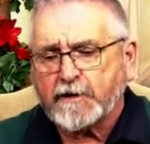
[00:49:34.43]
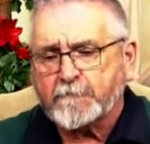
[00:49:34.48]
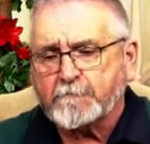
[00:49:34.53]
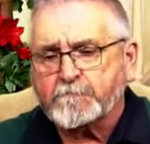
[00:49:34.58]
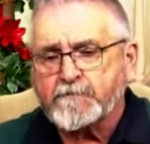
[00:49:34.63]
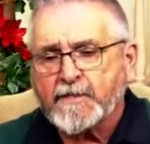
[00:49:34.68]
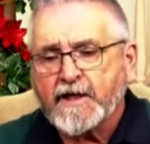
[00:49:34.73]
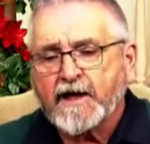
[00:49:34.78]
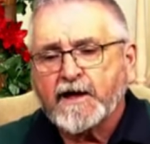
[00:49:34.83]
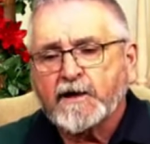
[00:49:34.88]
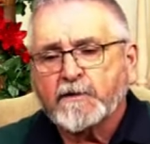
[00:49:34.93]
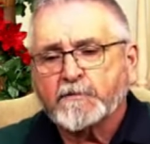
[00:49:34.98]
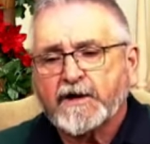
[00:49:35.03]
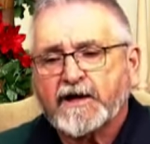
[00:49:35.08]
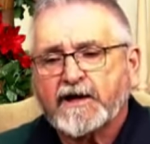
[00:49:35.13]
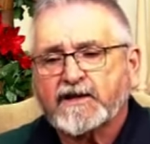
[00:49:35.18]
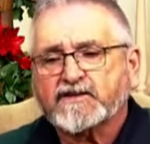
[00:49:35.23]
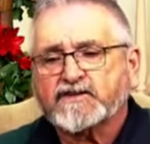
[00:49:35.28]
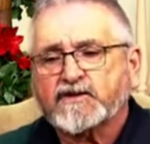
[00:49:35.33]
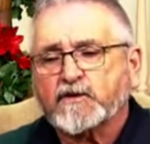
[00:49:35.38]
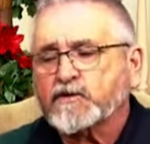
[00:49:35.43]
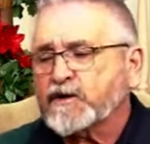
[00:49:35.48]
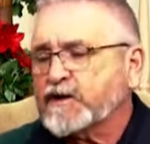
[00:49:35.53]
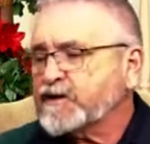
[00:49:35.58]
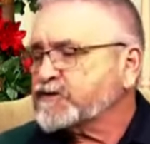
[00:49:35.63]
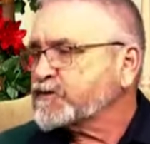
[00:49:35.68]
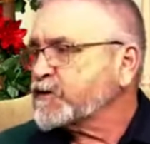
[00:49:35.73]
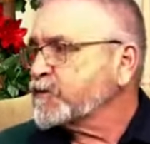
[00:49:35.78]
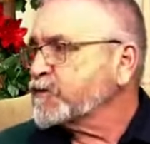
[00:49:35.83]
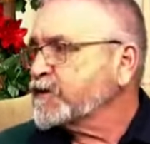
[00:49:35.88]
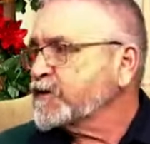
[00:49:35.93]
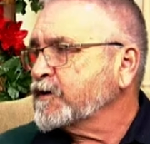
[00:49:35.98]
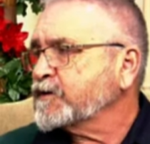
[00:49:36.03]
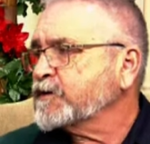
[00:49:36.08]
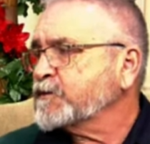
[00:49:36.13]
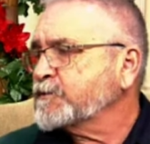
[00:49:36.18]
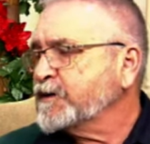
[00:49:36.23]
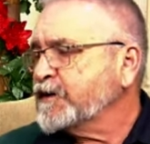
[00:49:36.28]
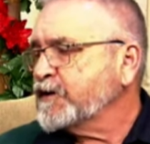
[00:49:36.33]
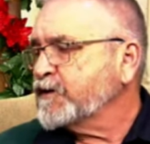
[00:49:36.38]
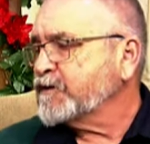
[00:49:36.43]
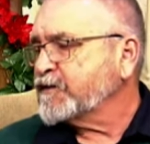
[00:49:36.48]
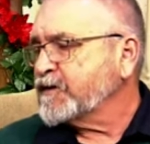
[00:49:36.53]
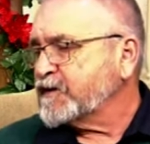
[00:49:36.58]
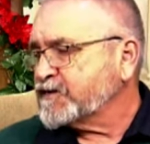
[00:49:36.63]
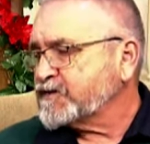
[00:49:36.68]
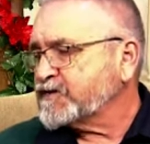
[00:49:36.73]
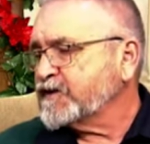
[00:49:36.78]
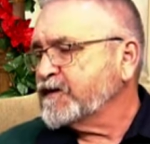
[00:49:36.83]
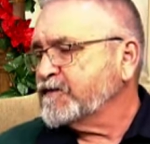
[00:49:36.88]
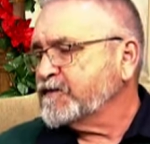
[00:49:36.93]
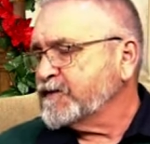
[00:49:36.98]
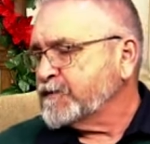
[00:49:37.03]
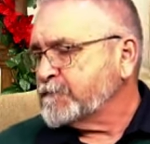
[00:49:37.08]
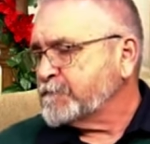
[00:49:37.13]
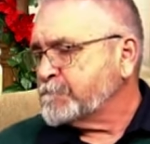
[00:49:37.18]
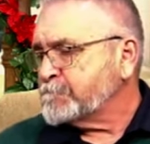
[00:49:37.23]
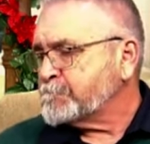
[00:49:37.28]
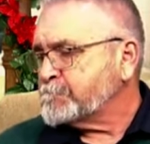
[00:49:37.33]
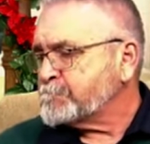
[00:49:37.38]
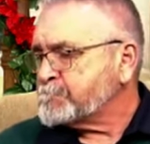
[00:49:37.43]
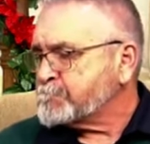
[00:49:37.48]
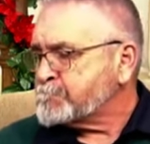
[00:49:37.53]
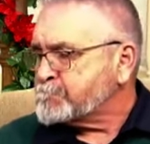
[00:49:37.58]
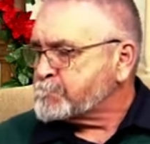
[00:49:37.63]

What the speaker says: But man, it's so good to be here this evening.